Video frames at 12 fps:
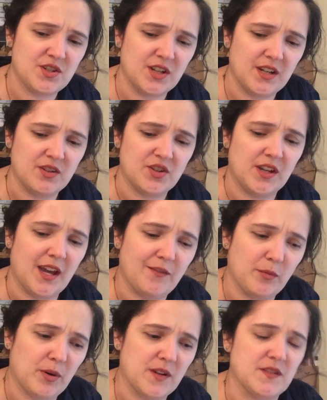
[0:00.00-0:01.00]
She
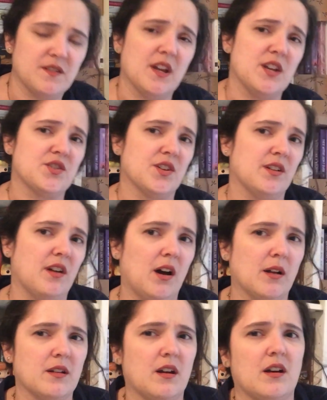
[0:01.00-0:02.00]
gave a presentation
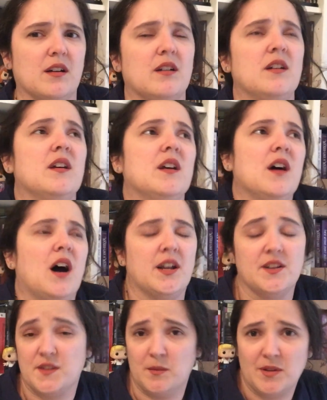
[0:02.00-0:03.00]
on
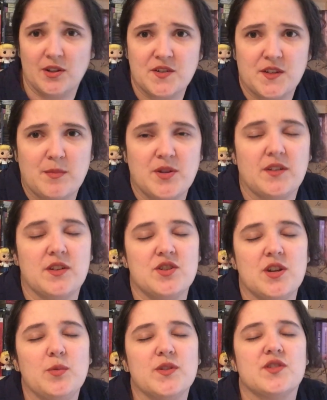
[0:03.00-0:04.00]
a similar subject, and
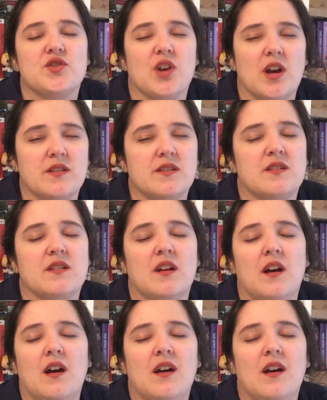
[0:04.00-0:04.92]
she was just